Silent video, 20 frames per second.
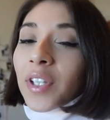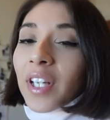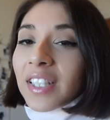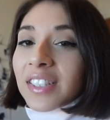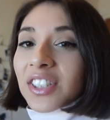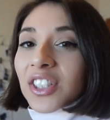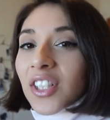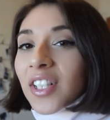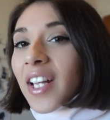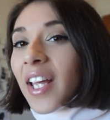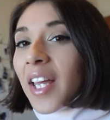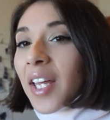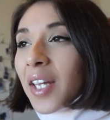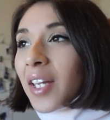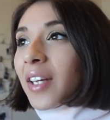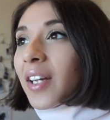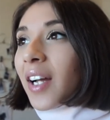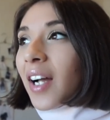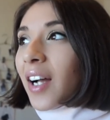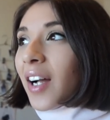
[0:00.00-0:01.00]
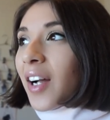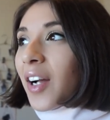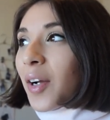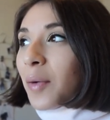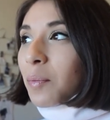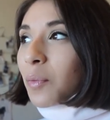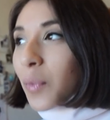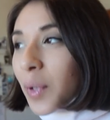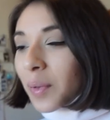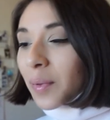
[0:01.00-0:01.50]
yesterday,
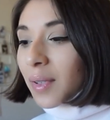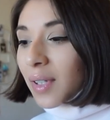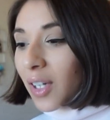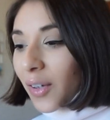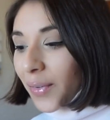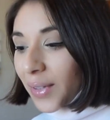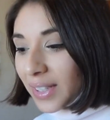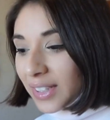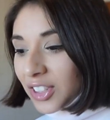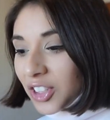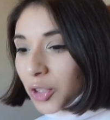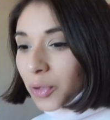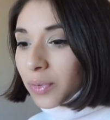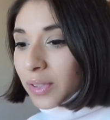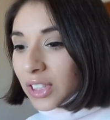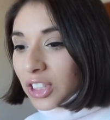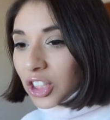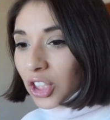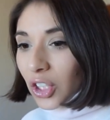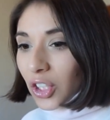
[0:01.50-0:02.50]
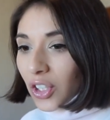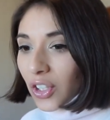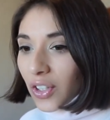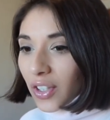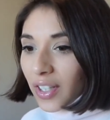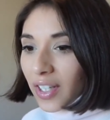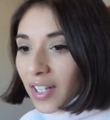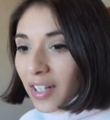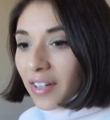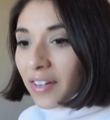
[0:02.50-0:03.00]
um, we were going to
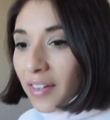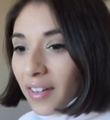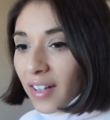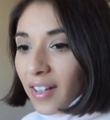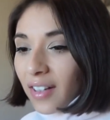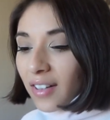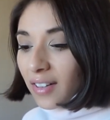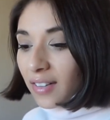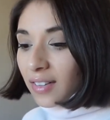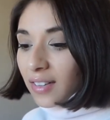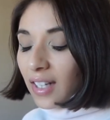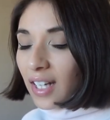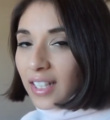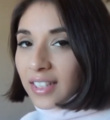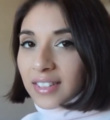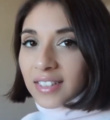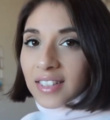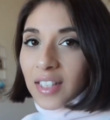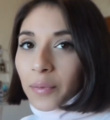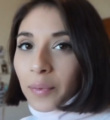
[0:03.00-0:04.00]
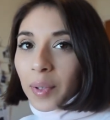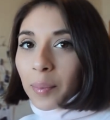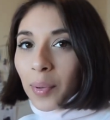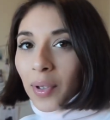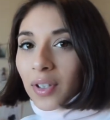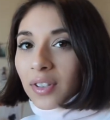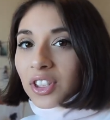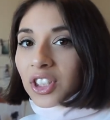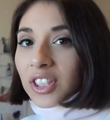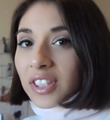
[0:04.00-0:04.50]
return the lens that we
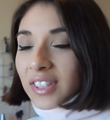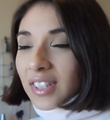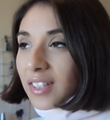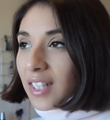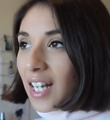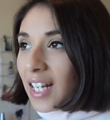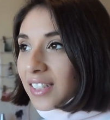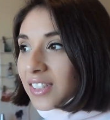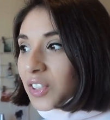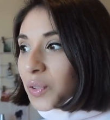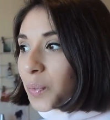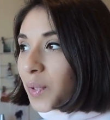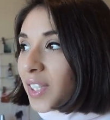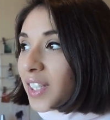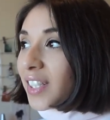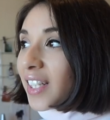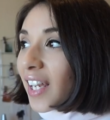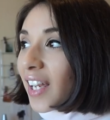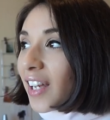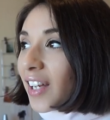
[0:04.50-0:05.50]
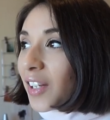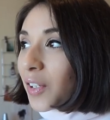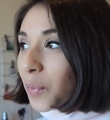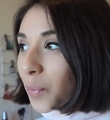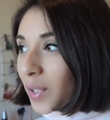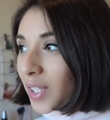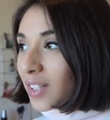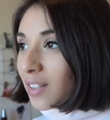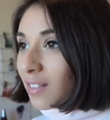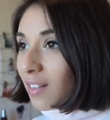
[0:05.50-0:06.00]
purchased last week.
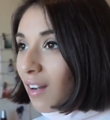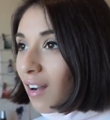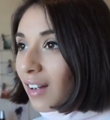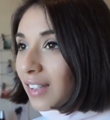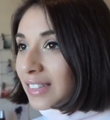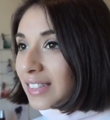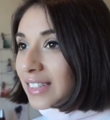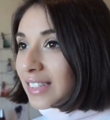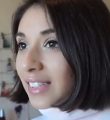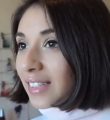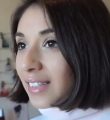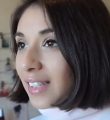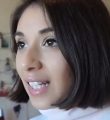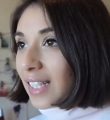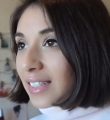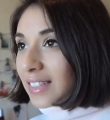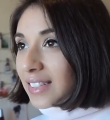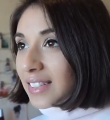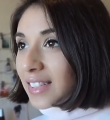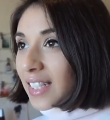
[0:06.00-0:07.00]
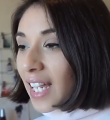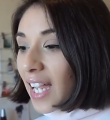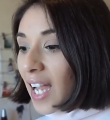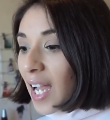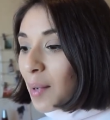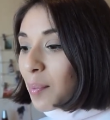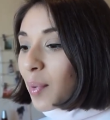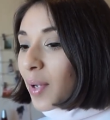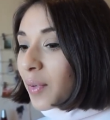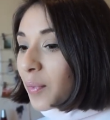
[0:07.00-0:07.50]
And we lost the lens
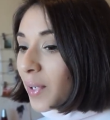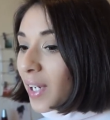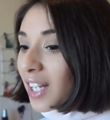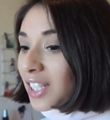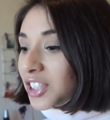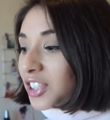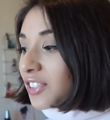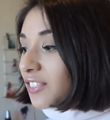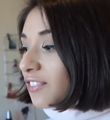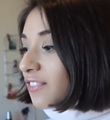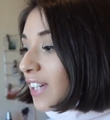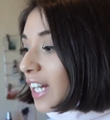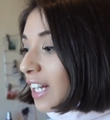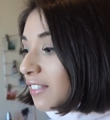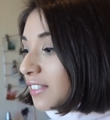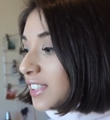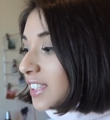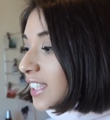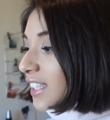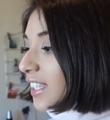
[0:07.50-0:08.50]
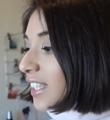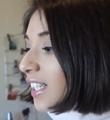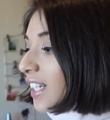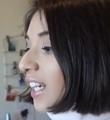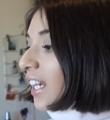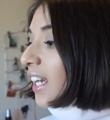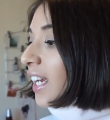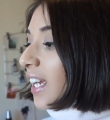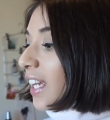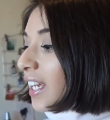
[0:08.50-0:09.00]
cap. And we actually found it
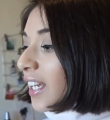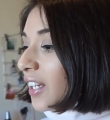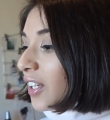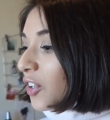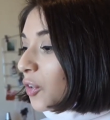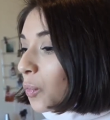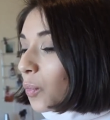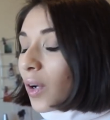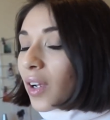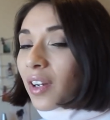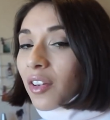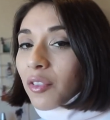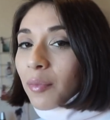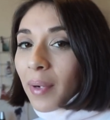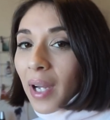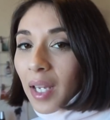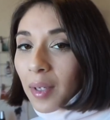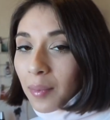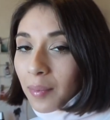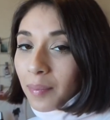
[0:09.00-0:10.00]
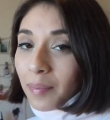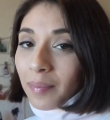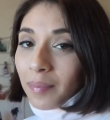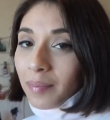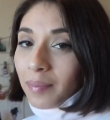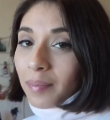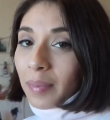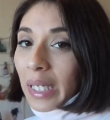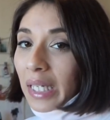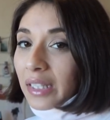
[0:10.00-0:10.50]
in one of my
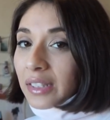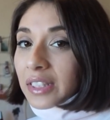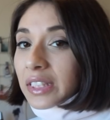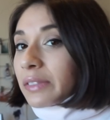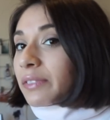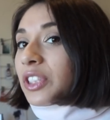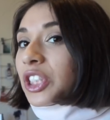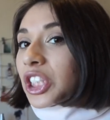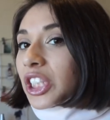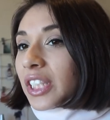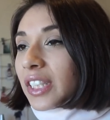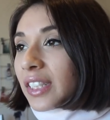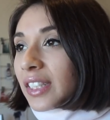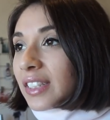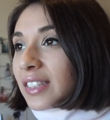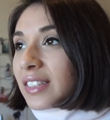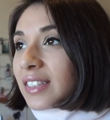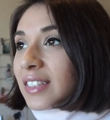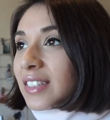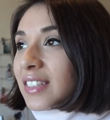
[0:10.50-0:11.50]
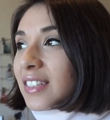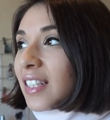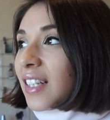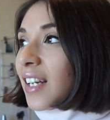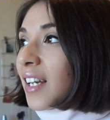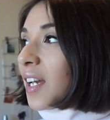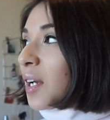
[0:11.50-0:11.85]
pairs of jeans.